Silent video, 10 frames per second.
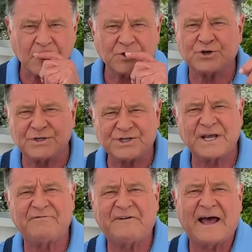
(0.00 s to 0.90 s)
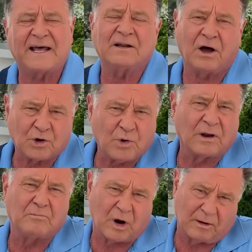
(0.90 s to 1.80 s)
Shouldn't say fat. I'll call
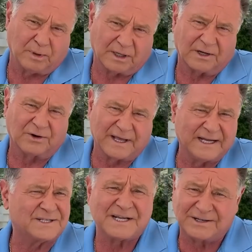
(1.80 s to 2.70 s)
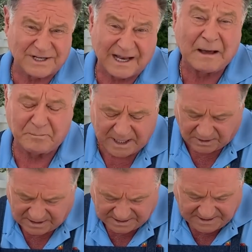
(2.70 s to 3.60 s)
it marbling. Okay, it sounds a lot better,
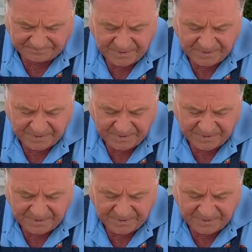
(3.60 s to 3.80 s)
doesn't it?